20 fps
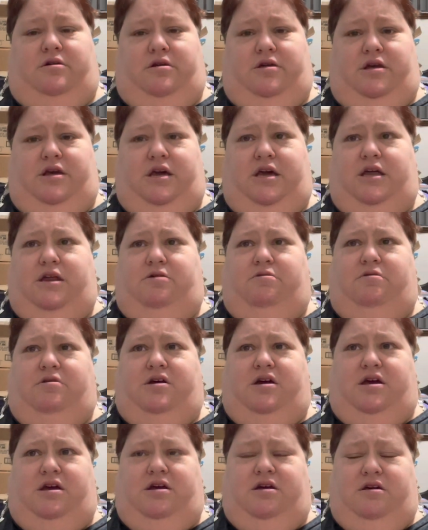
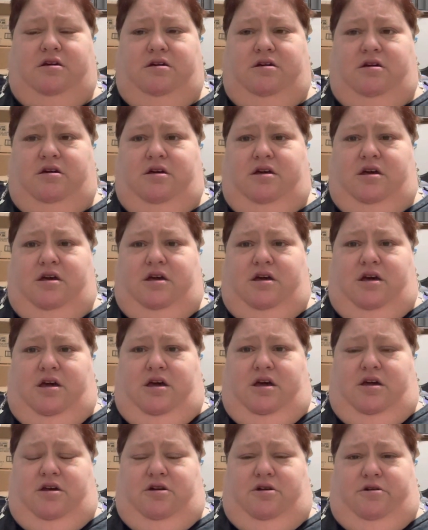Anyway,
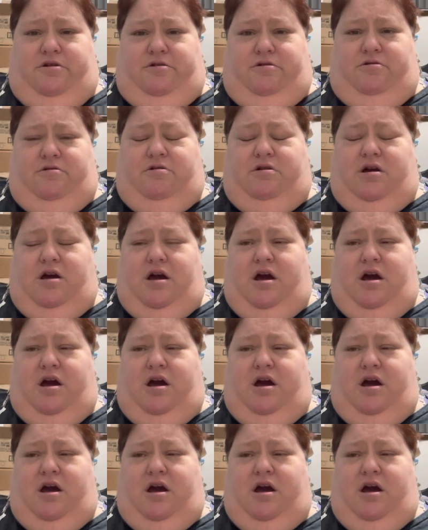you know,